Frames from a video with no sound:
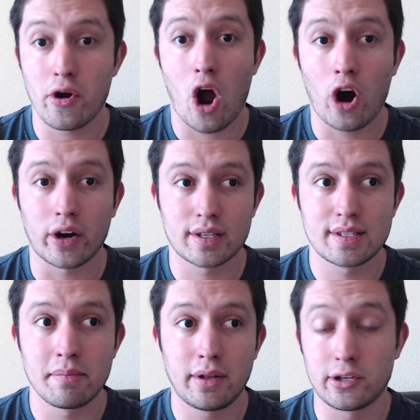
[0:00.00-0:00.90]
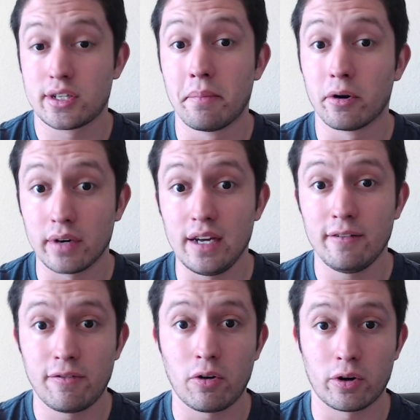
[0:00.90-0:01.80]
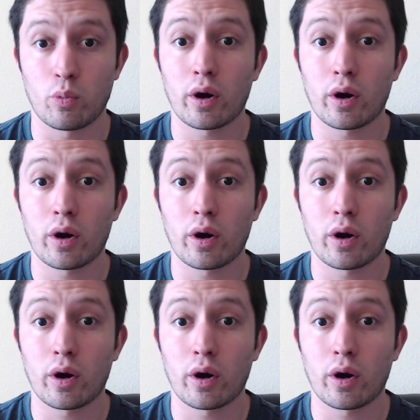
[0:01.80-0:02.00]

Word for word: arc similar to Marineford,